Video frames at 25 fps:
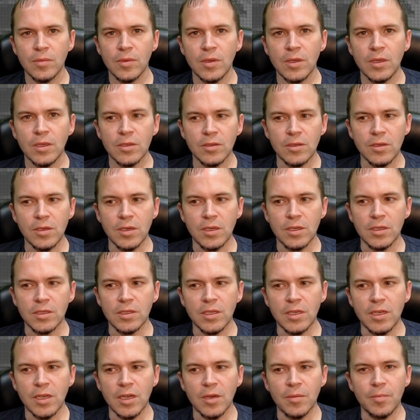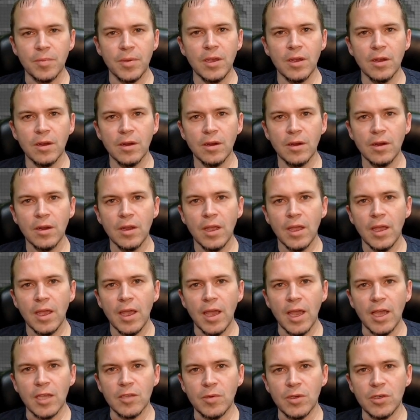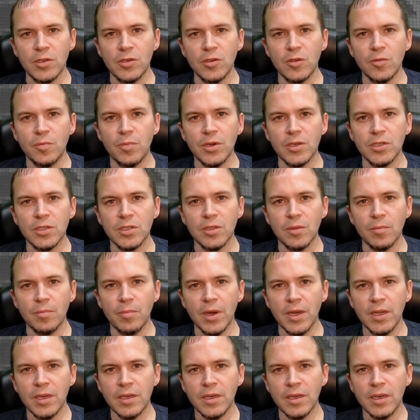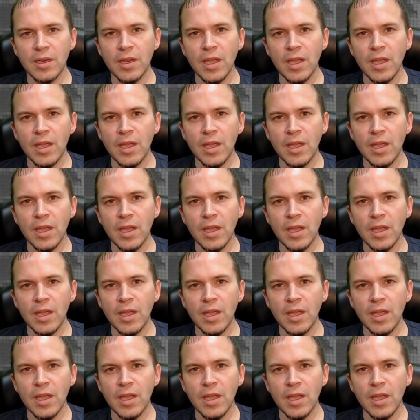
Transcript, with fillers: So you can see up here, as we do push the button,